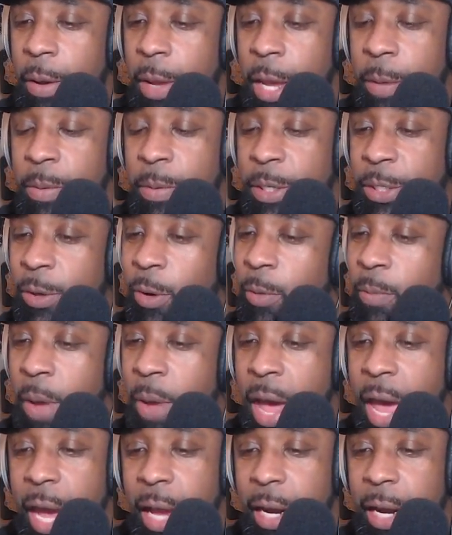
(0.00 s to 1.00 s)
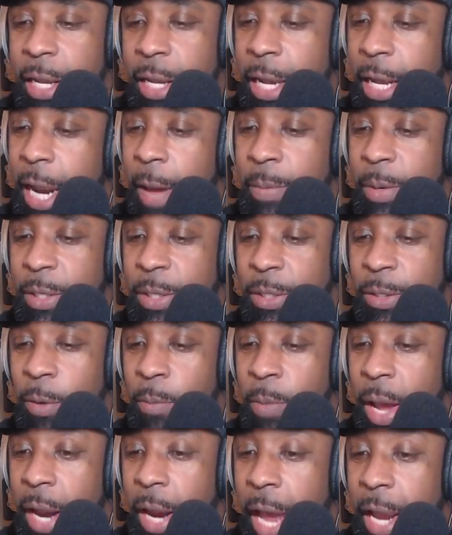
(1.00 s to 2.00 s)
It'd be so bad. Yeah, that'd be so
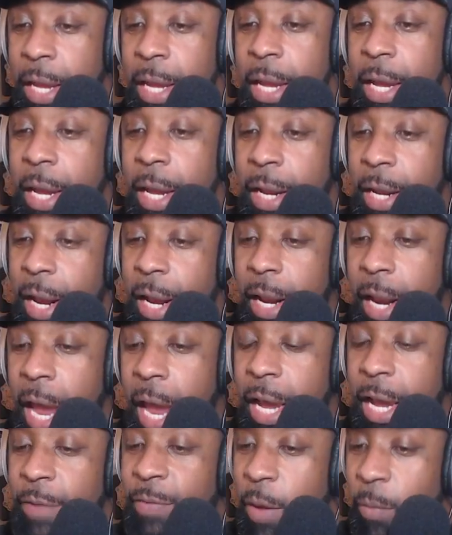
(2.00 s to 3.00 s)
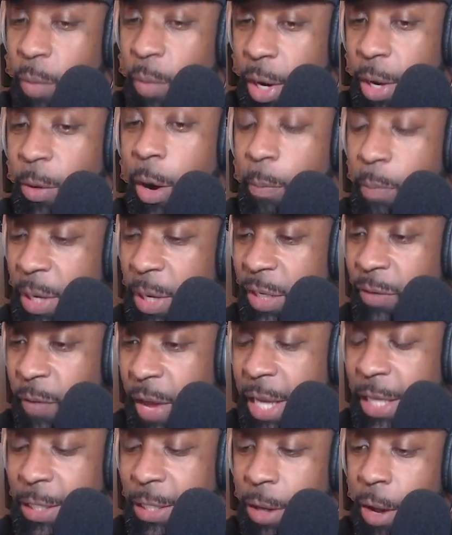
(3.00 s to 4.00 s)
bad. Like if they really want to piss
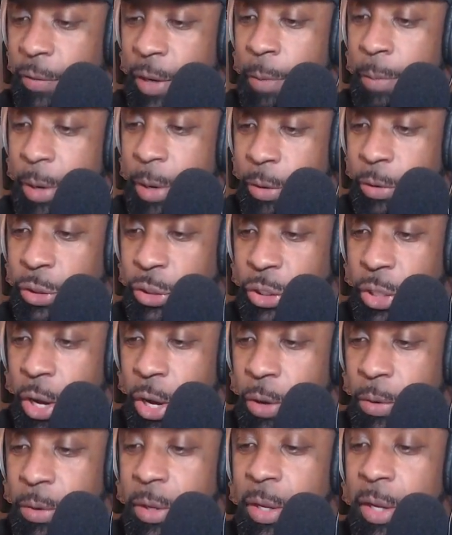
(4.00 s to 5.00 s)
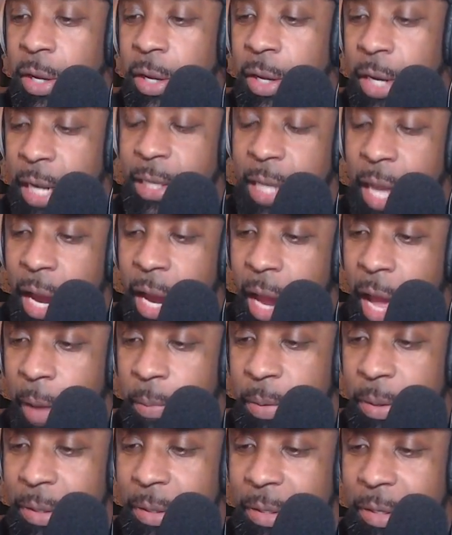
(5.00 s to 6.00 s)
fans off in the middle of the show, let that
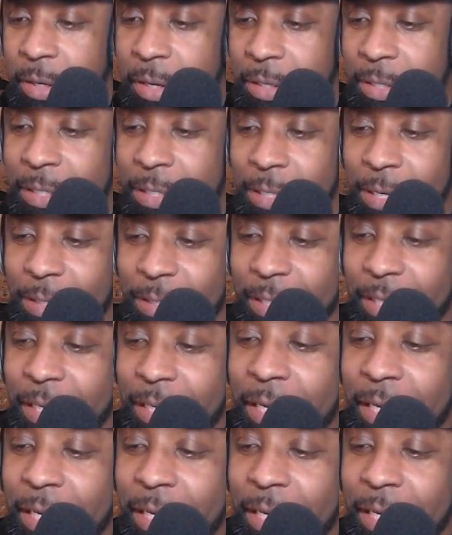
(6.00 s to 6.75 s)
happen. Seriously.